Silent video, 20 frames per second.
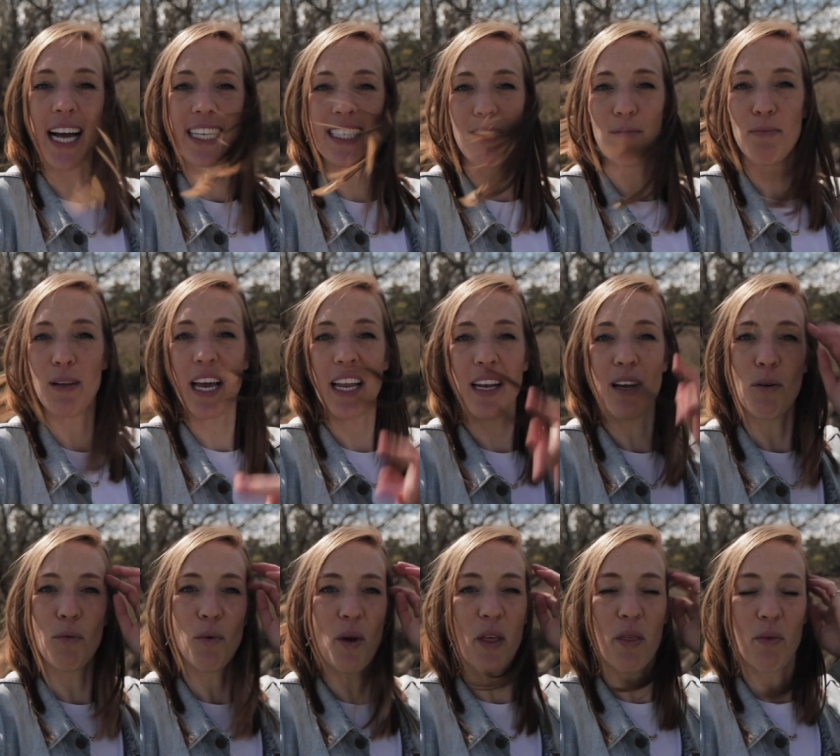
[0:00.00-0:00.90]
catch up
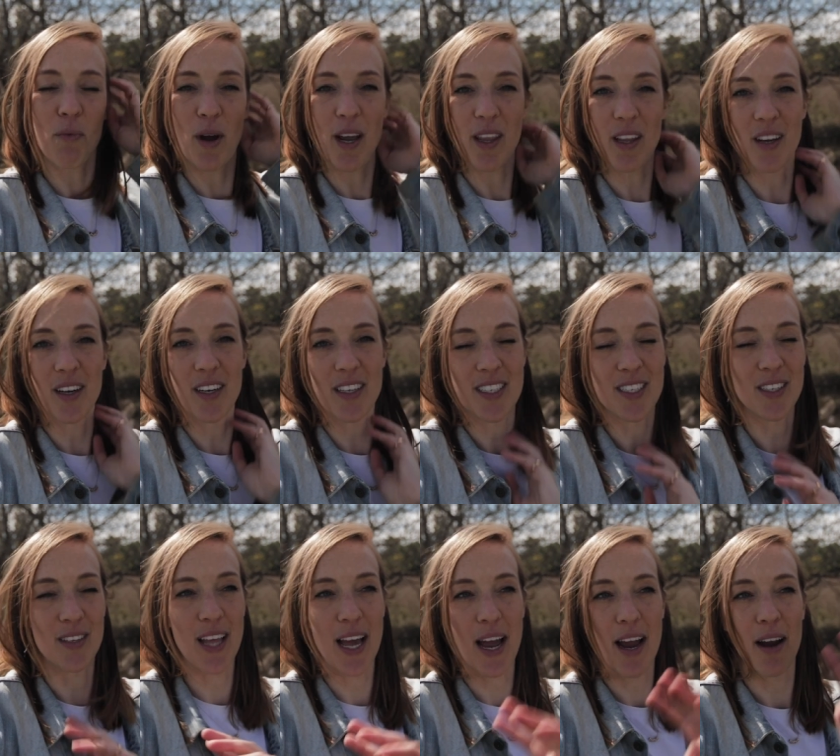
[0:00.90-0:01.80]
later with where the girls
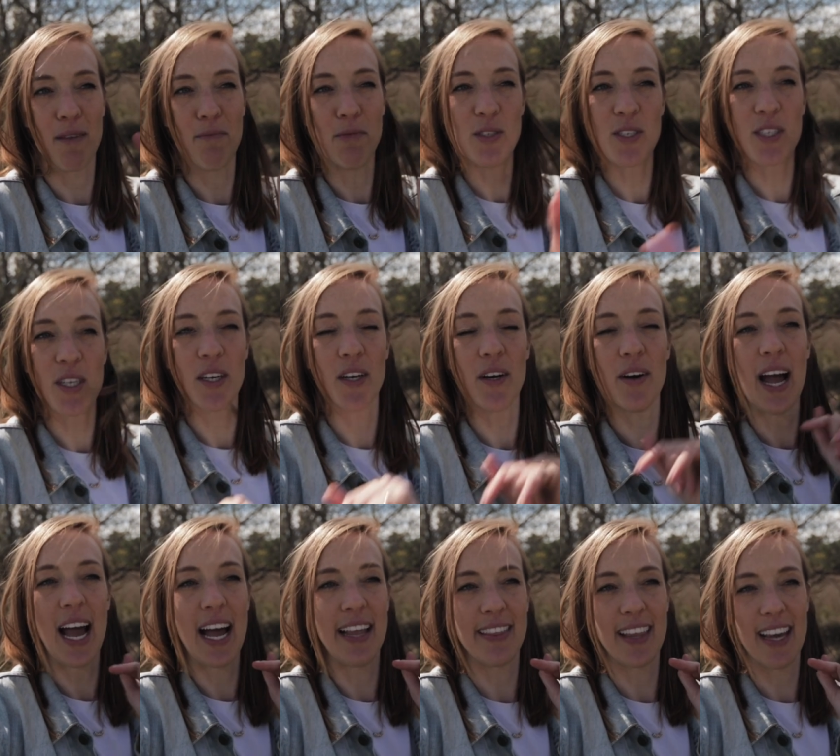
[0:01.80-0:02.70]
do their
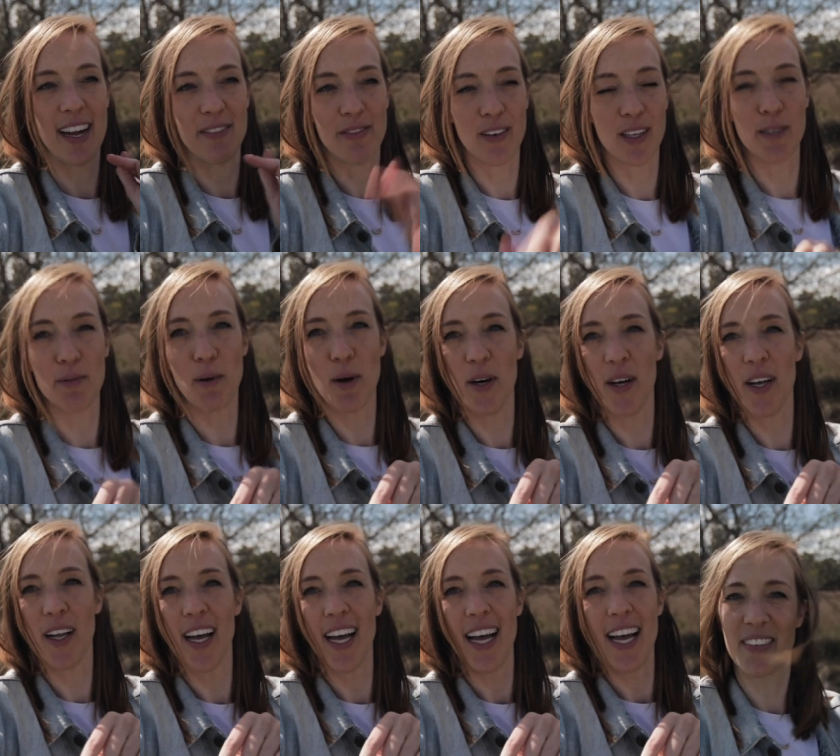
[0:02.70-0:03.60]
muscu and their
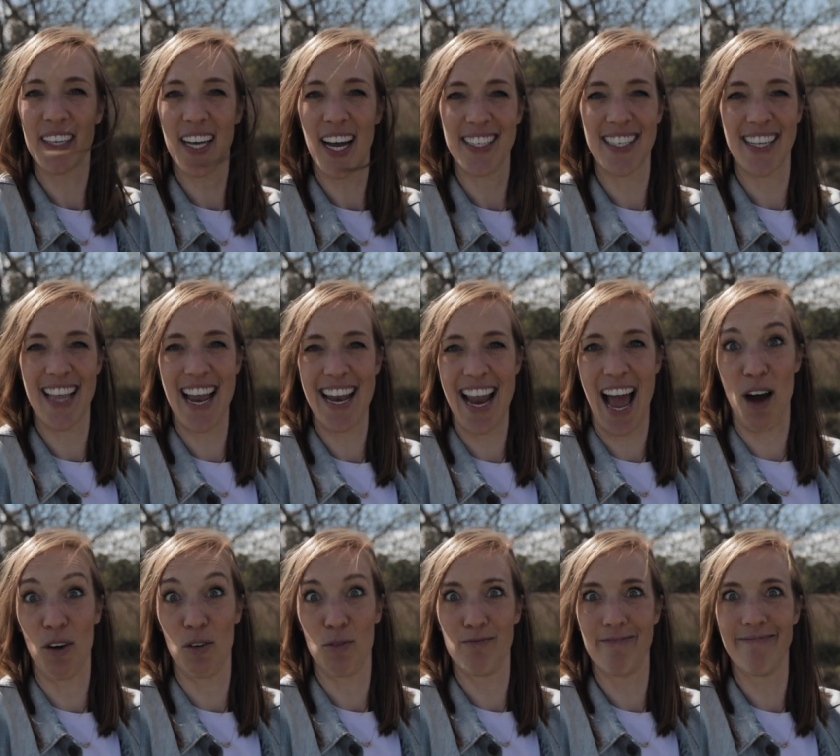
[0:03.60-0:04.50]
volleyball. Cut to that
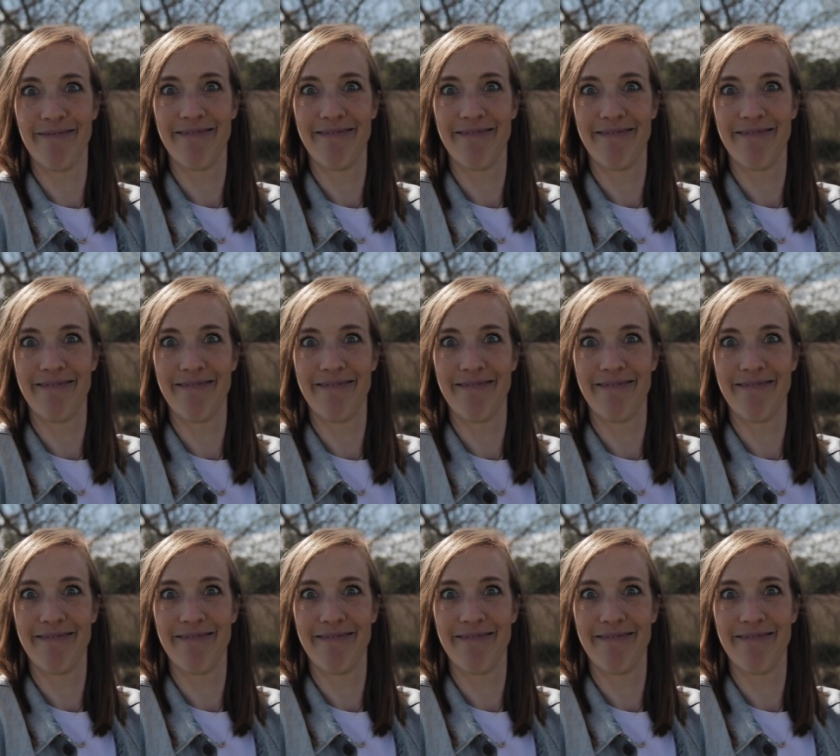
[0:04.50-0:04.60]
now.